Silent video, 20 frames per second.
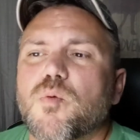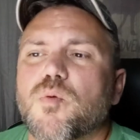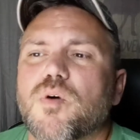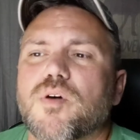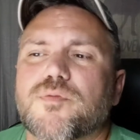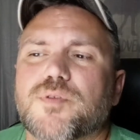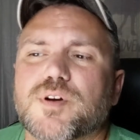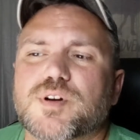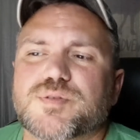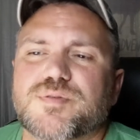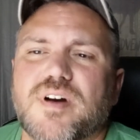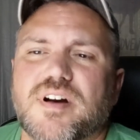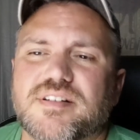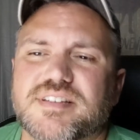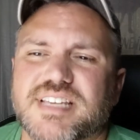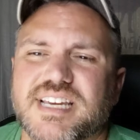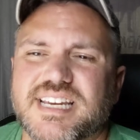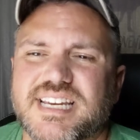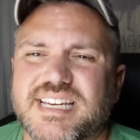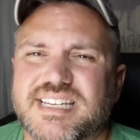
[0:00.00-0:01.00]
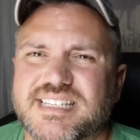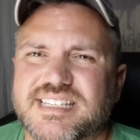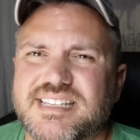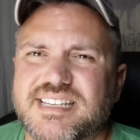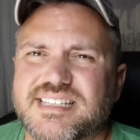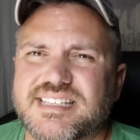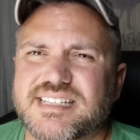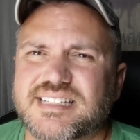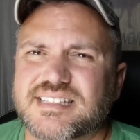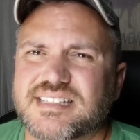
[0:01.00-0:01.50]
Well, first of all, I was like, isn't
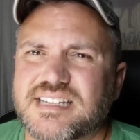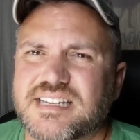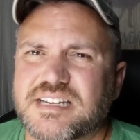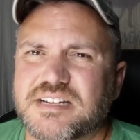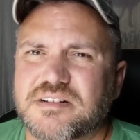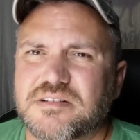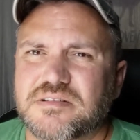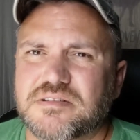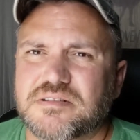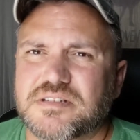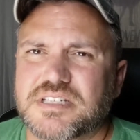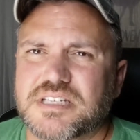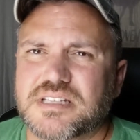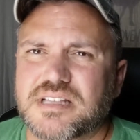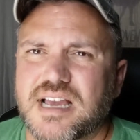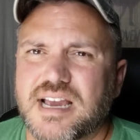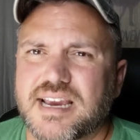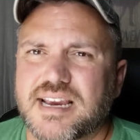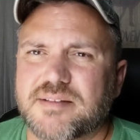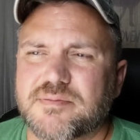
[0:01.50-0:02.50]
this illegal to